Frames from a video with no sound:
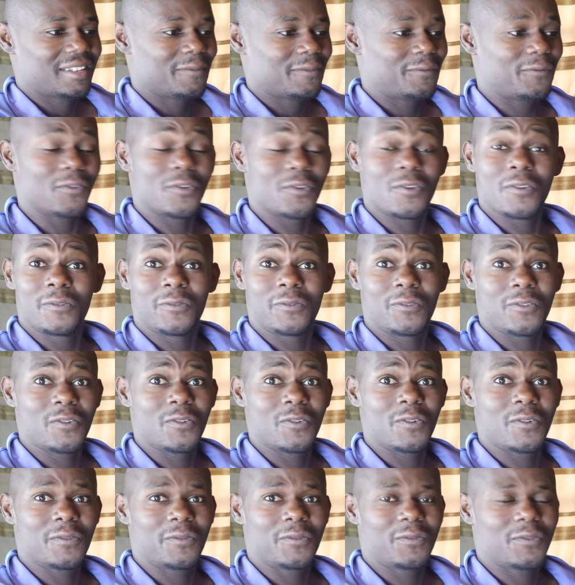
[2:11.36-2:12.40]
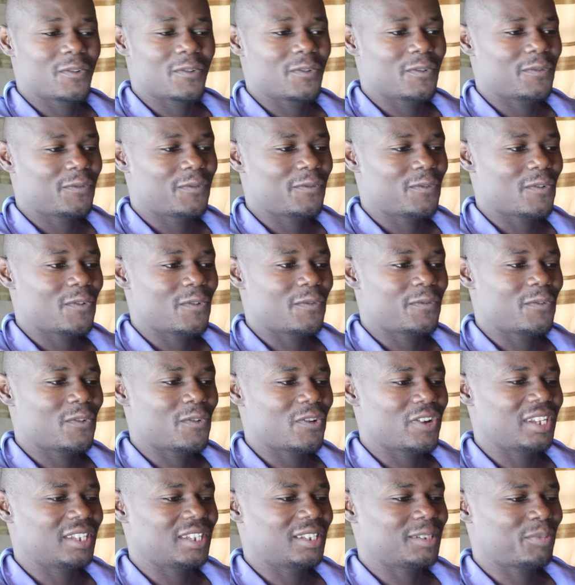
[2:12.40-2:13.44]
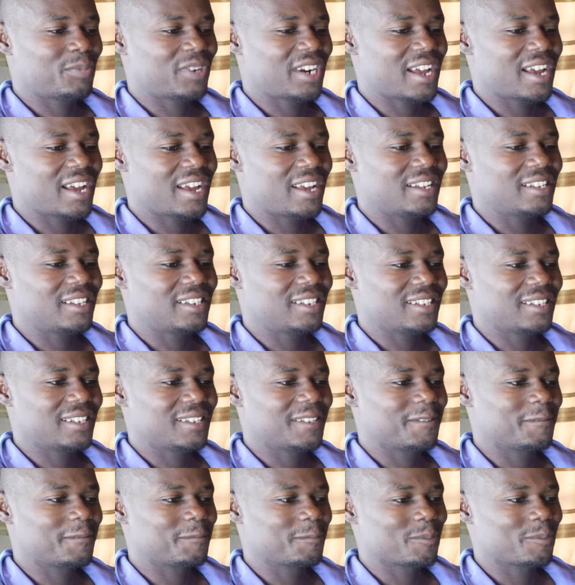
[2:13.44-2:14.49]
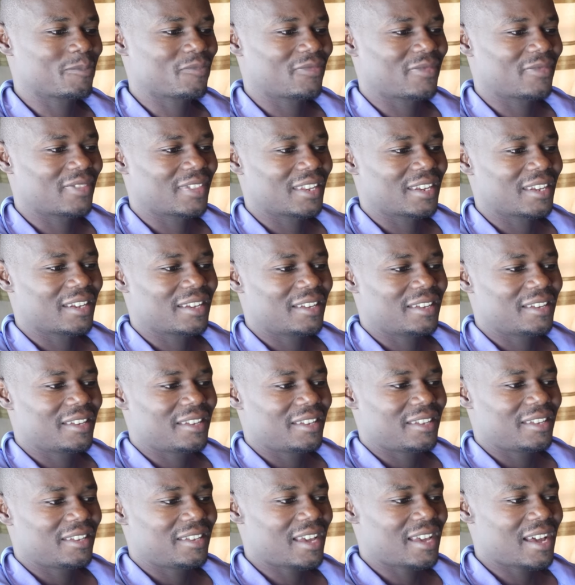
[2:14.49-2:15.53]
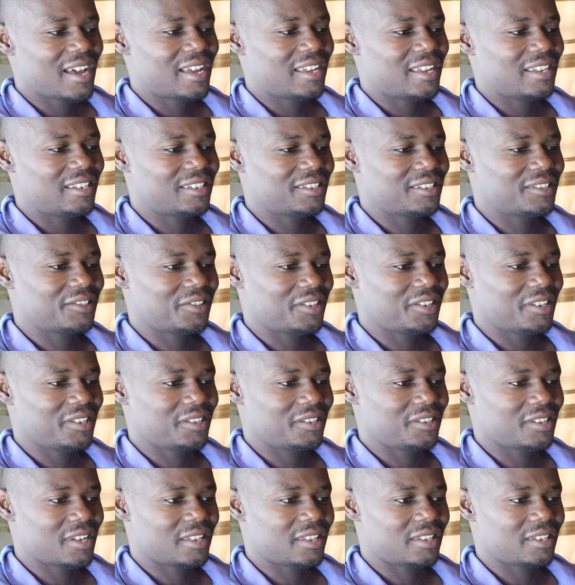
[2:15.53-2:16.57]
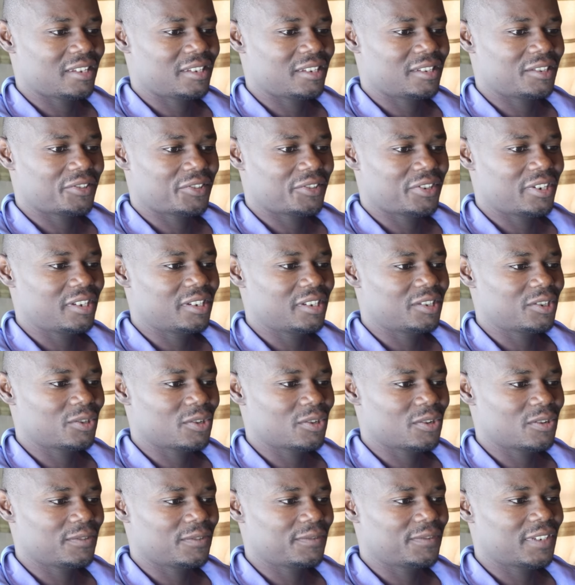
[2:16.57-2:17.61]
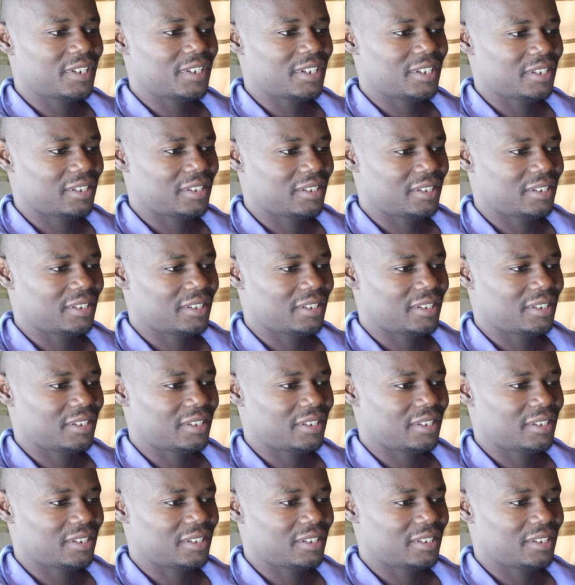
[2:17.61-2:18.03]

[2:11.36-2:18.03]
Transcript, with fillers: for for for for for its price yeah it's it's it's really soft